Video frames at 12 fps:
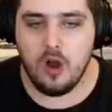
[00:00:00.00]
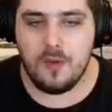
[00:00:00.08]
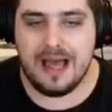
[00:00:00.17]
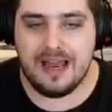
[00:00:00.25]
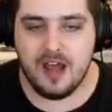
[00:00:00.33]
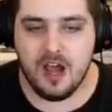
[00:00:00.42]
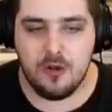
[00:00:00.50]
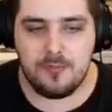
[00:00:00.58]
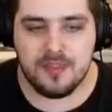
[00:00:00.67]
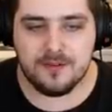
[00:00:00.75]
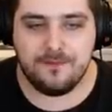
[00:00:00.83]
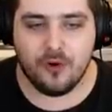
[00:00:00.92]
Oh, hello,
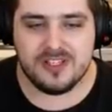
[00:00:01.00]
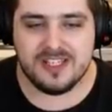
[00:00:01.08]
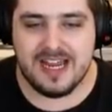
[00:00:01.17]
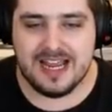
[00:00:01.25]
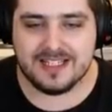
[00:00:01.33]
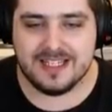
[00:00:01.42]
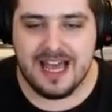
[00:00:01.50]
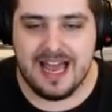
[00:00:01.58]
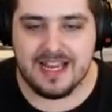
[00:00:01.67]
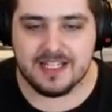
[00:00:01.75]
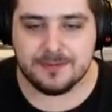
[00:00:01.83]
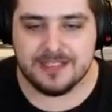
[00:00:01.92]
but the fourteen X
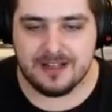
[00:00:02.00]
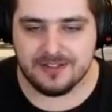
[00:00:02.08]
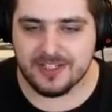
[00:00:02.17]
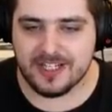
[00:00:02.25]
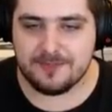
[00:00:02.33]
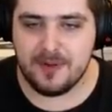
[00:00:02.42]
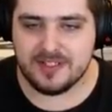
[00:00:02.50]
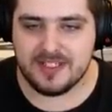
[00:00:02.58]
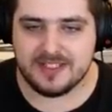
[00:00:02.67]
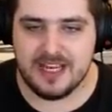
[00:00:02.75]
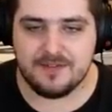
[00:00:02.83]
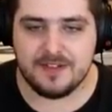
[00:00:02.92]
X sounds like it's burst
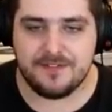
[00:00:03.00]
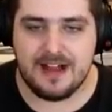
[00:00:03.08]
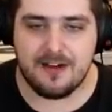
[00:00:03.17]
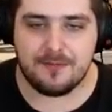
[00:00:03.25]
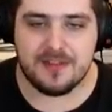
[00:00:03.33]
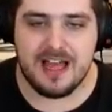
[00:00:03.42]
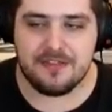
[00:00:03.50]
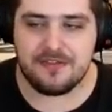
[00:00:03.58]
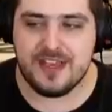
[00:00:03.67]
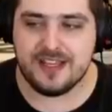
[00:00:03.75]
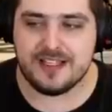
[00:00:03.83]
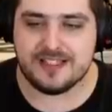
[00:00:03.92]
its safety valve, but that
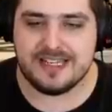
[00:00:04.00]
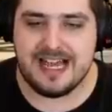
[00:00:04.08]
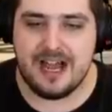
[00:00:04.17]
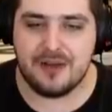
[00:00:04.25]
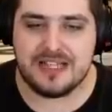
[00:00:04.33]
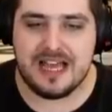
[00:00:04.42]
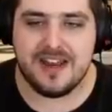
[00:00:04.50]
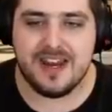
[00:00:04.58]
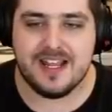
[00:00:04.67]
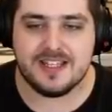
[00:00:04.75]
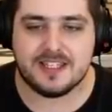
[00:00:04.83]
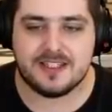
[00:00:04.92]
thing is loud, and it
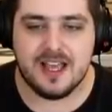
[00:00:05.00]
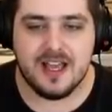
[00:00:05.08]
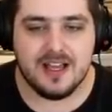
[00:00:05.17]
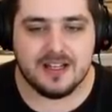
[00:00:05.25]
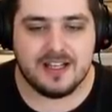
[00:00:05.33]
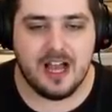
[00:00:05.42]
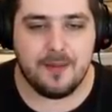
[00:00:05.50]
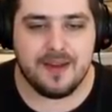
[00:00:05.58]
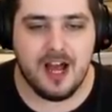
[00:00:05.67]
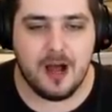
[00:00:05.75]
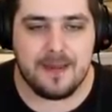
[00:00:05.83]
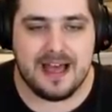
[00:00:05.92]
is
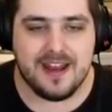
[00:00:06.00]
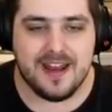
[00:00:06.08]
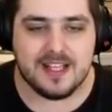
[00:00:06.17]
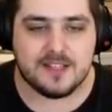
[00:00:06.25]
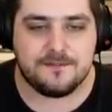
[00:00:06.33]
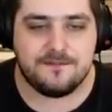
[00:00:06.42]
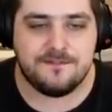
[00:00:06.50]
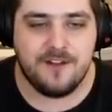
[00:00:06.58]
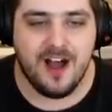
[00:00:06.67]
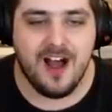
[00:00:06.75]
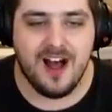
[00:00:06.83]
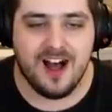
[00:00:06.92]
coming up, and it is
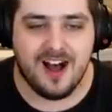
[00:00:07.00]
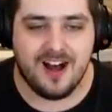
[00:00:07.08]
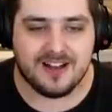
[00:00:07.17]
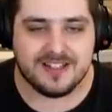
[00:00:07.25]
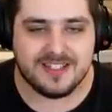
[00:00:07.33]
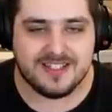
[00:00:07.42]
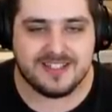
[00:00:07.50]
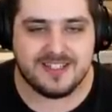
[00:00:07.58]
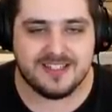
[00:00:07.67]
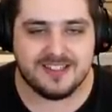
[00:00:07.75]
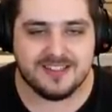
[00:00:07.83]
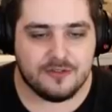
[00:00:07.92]

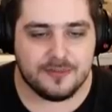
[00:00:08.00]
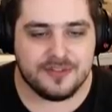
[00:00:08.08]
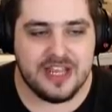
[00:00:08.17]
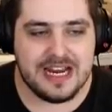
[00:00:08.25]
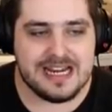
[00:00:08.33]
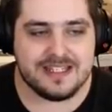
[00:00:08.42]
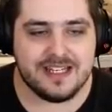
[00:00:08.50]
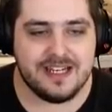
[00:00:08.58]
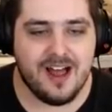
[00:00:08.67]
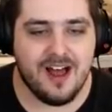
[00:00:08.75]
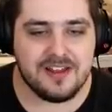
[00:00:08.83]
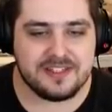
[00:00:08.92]
fast. From second to
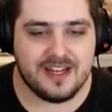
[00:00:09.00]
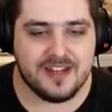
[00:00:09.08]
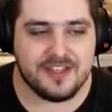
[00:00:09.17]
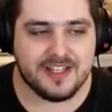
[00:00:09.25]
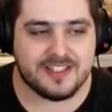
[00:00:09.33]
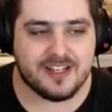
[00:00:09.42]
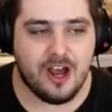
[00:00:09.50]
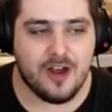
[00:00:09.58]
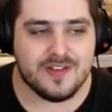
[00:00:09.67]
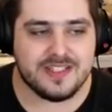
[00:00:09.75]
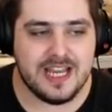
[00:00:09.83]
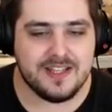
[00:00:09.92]
last, and I think it's going to
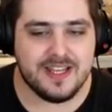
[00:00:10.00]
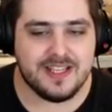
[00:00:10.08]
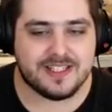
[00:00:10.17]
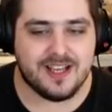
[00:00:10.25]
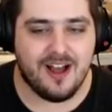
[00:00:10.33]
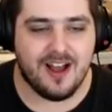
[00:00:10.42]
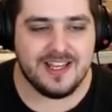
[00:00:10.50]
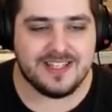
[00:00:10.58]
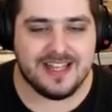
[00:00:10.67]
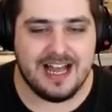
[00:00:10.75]
overtake these guys.